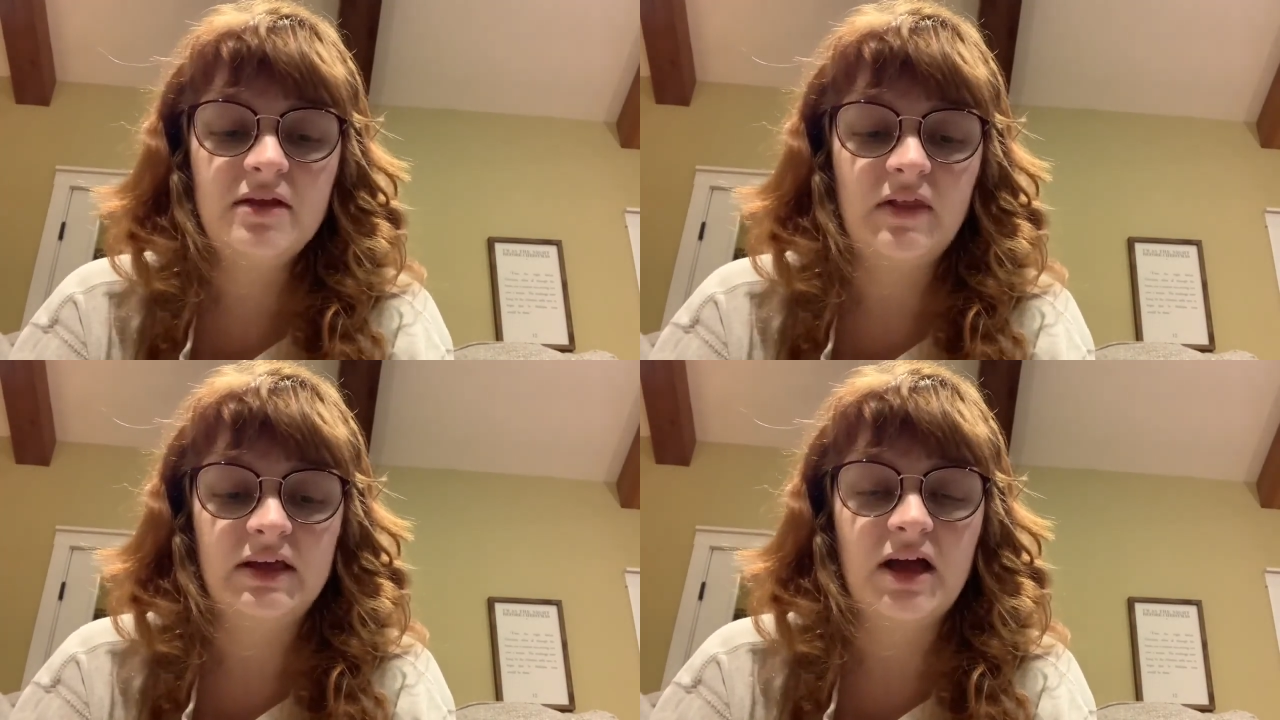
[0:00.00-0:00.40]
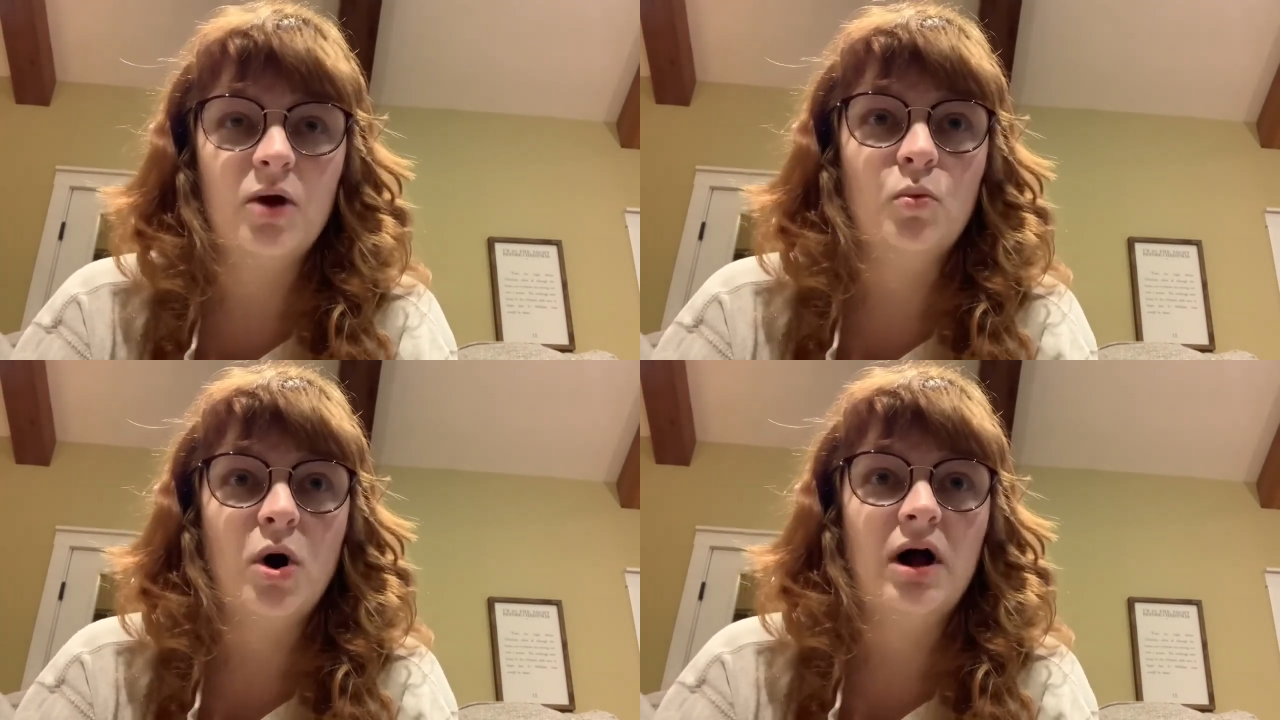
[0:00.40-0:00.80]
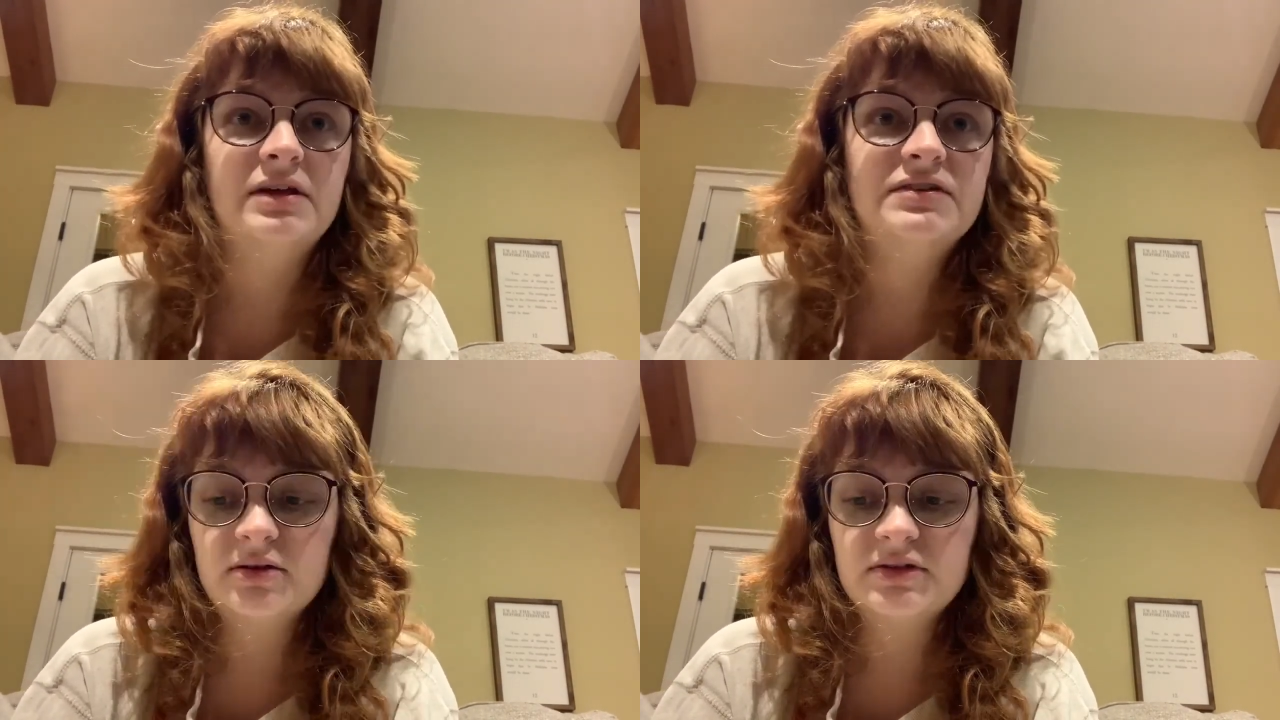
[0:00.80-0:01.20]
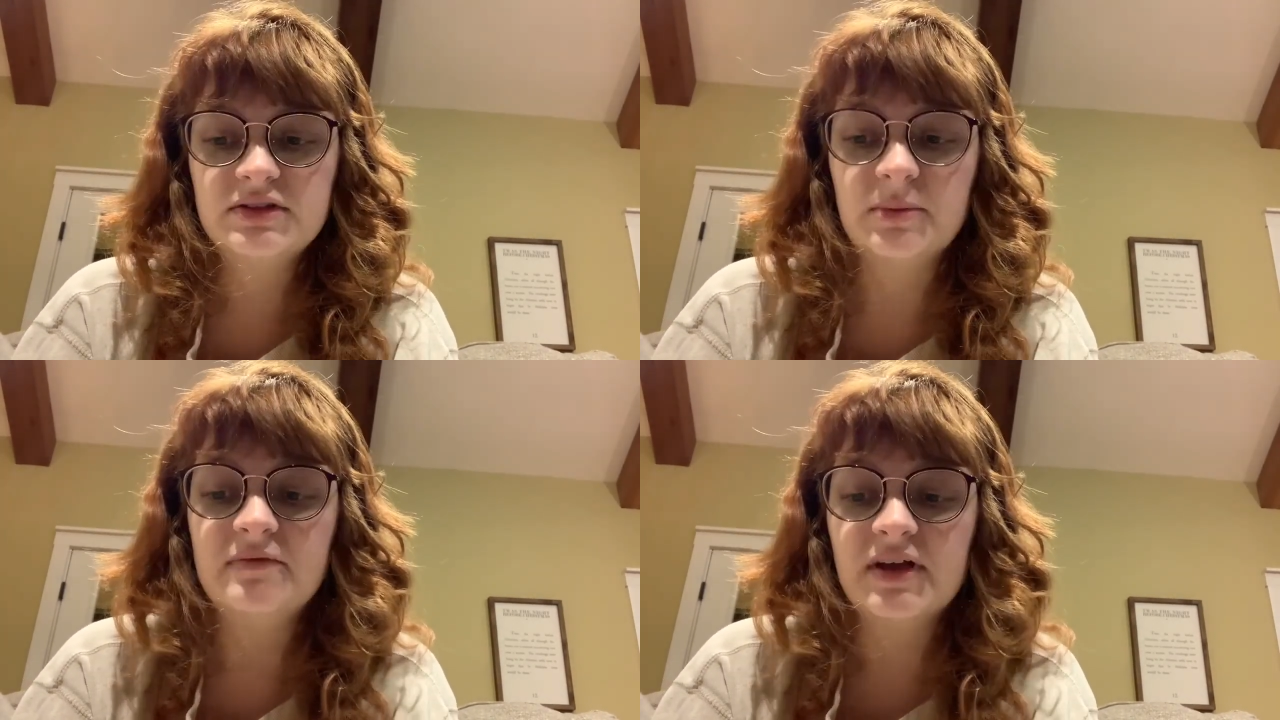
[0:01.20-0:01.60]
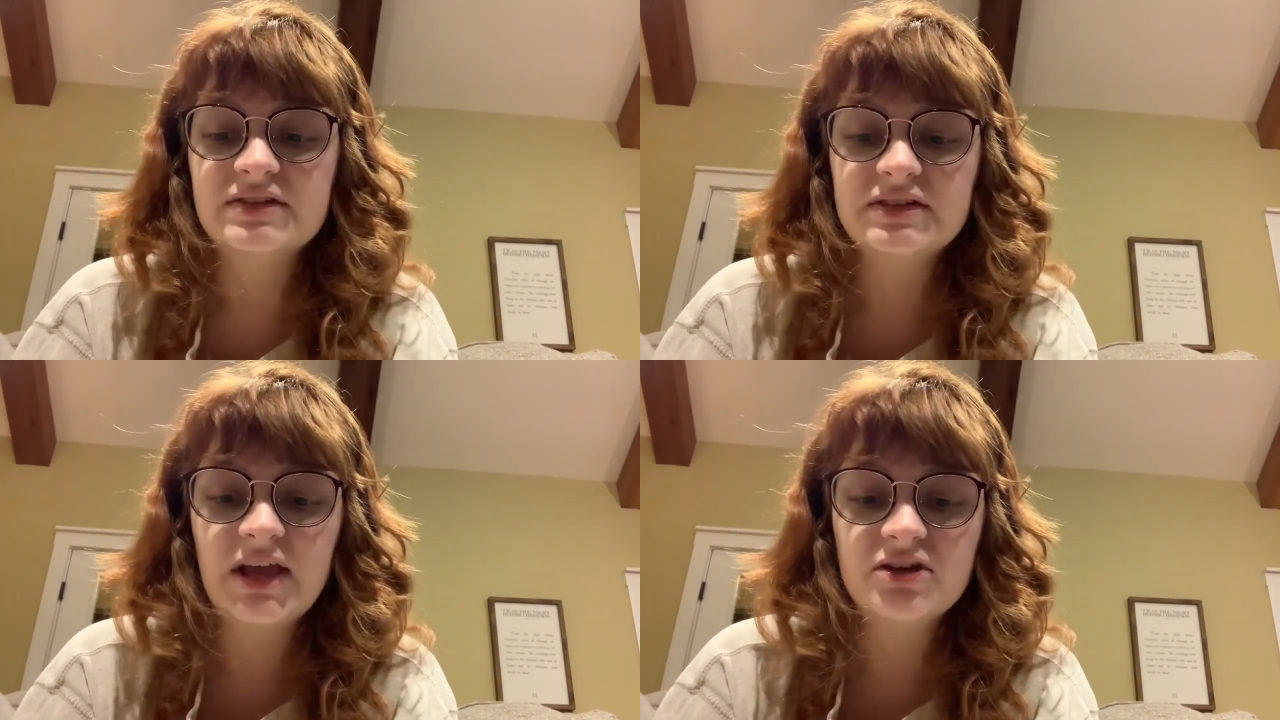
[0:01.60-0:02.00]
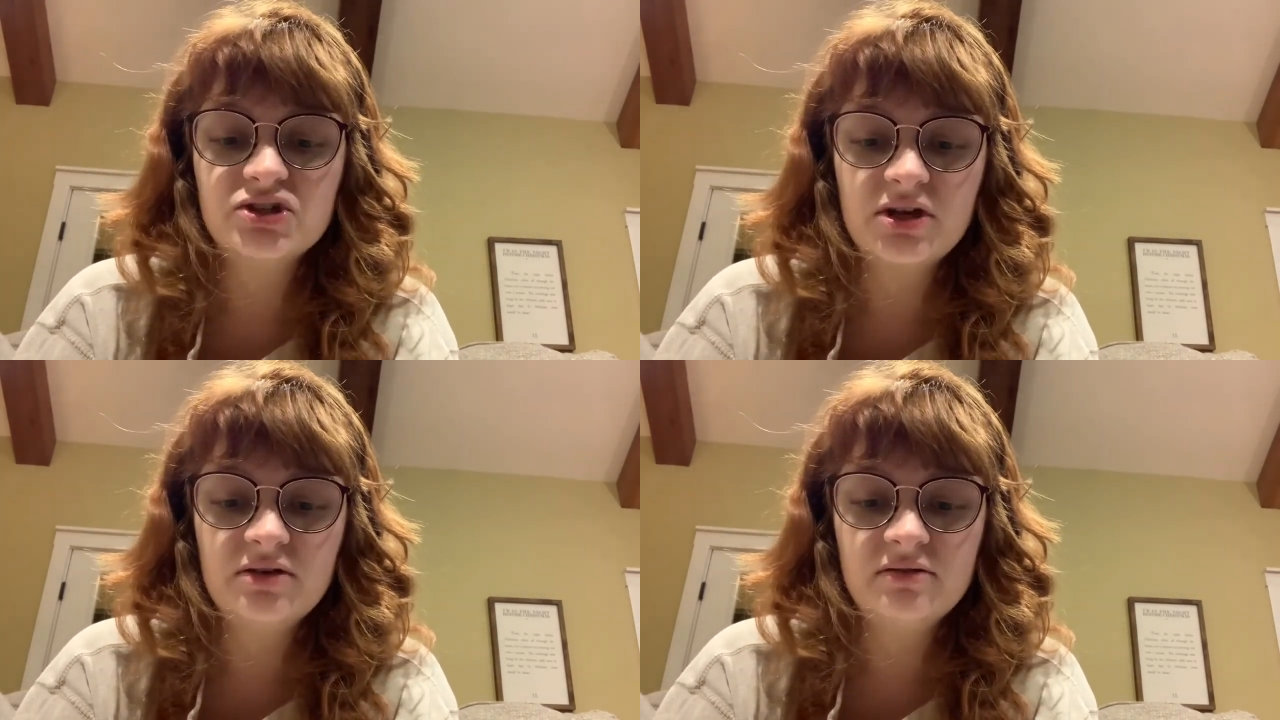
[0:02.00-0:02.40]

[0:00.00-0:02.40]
Like, I want some investigation.